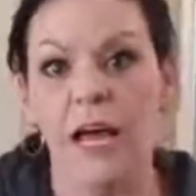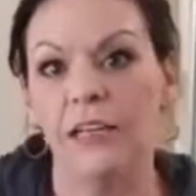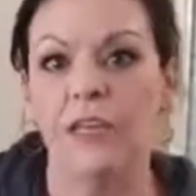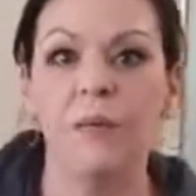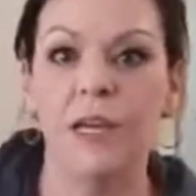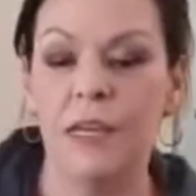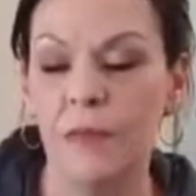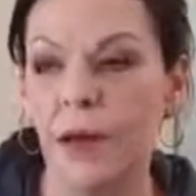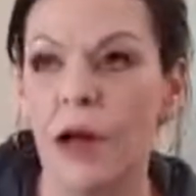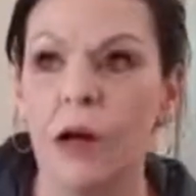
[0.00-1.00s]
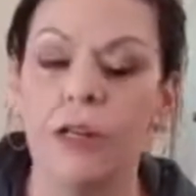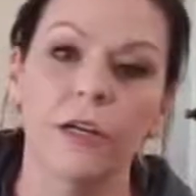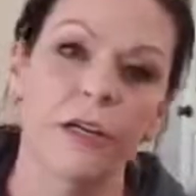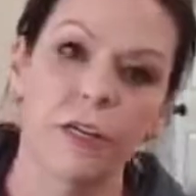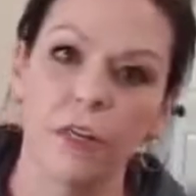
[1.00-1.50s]
I look at my
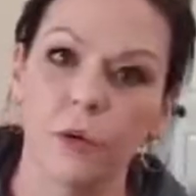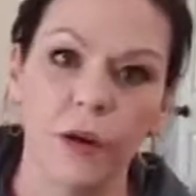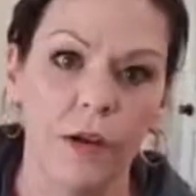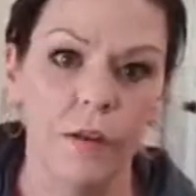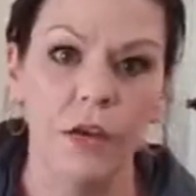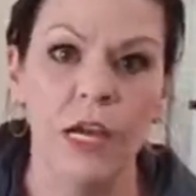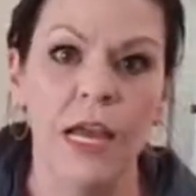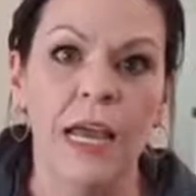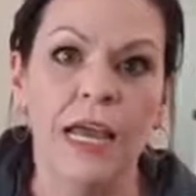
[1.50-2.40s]
email or, you know, whatever,